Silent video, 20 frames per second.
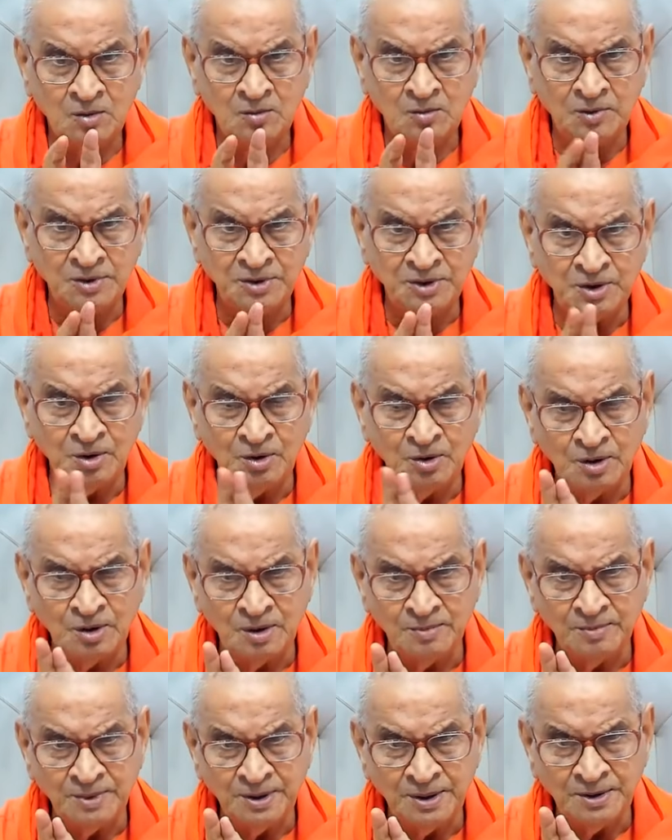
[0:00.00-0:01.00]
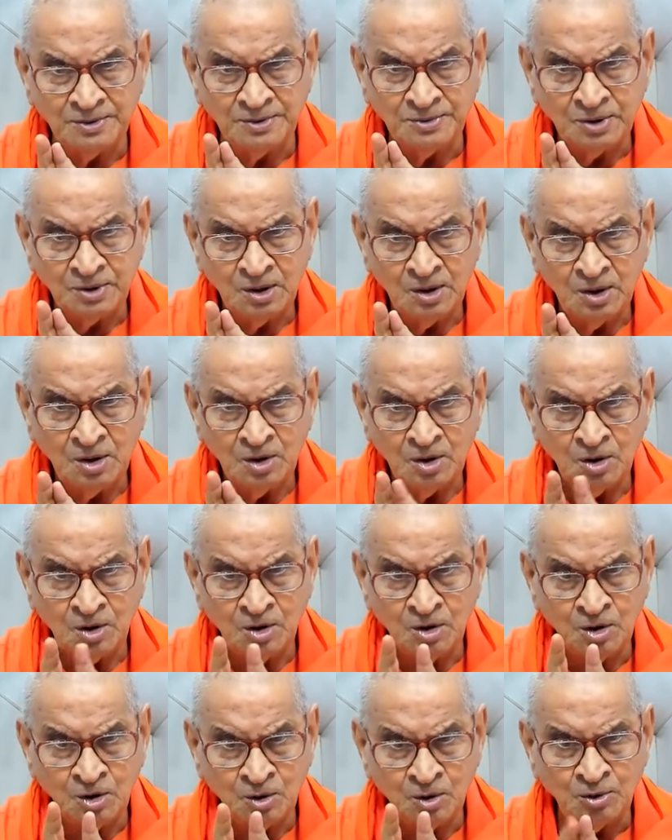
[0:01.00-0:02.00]
Vinayoga means
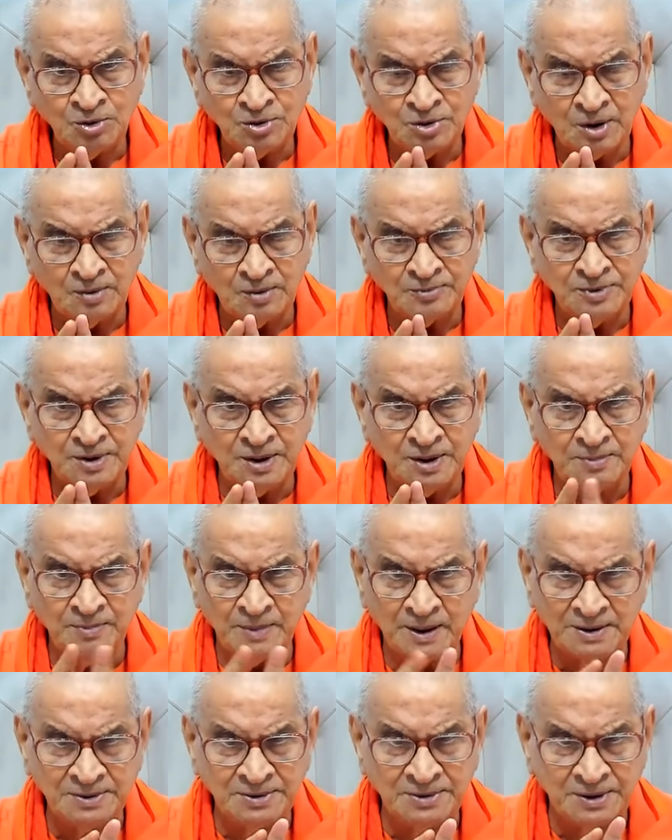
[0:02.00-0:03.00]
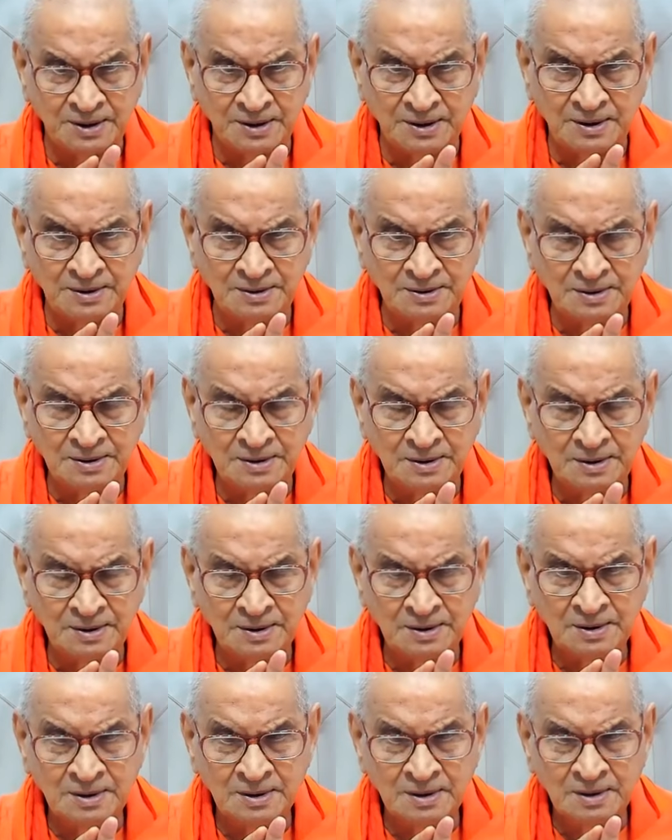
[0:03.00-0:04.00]
use of the mantra
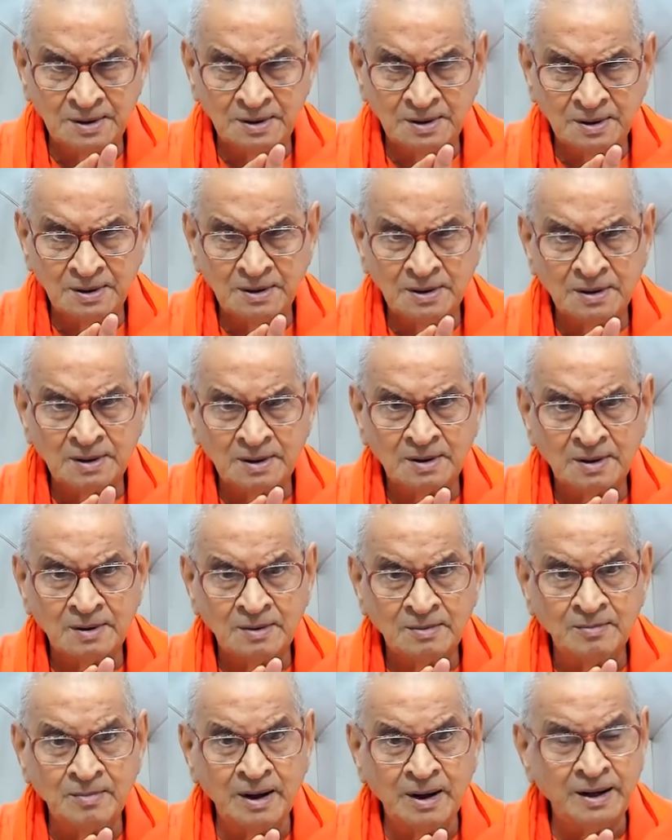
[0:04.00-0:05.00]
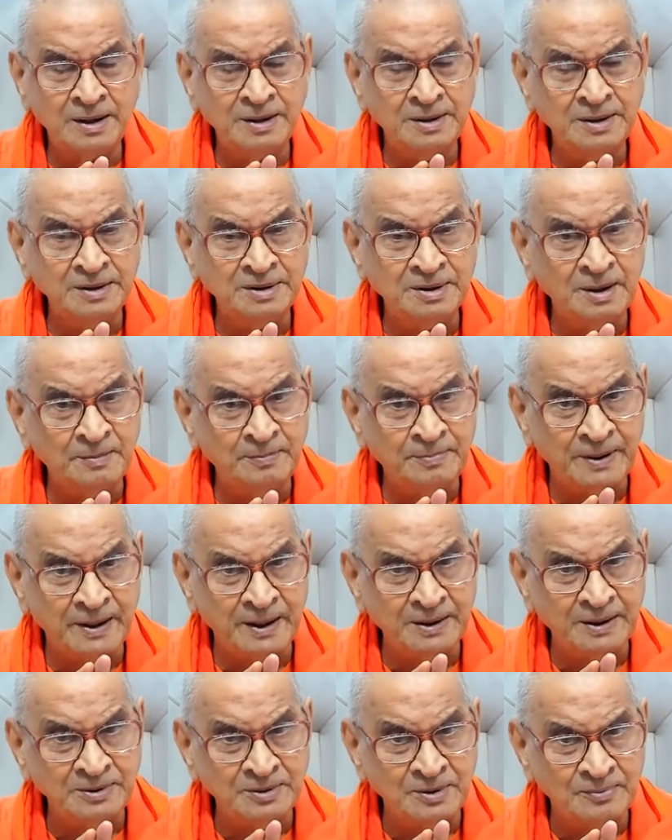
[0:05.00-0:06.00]
made in the
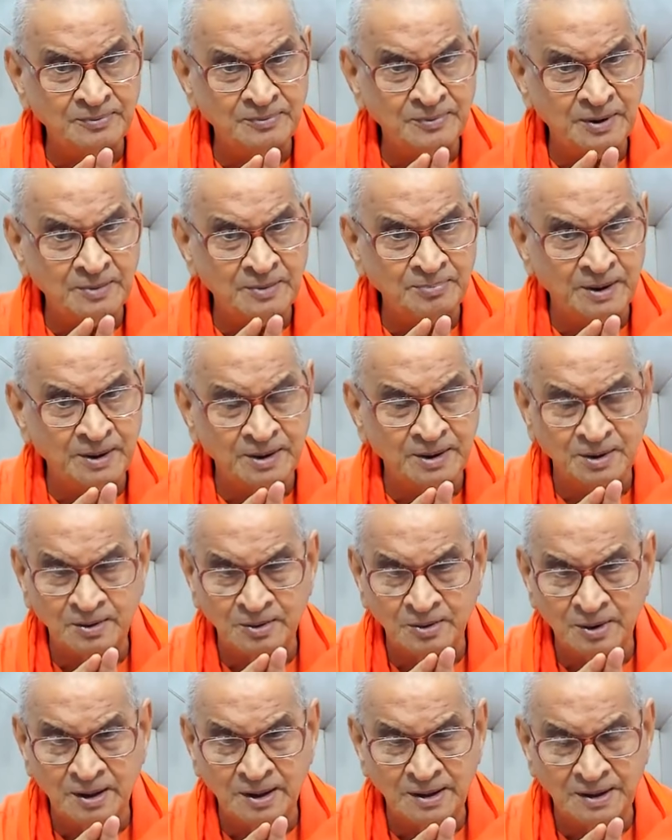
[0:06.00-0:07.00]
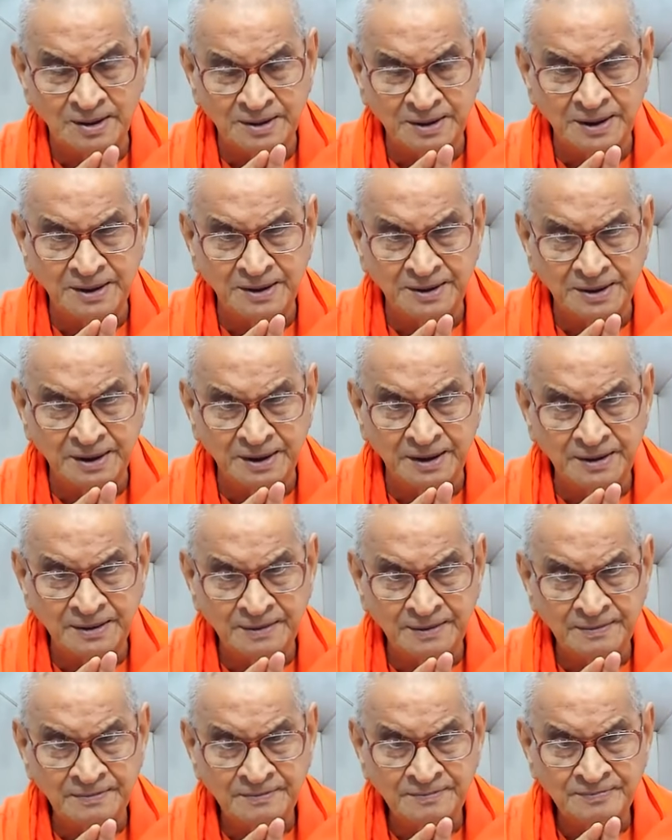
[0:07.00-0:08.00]
praise of a particular deity.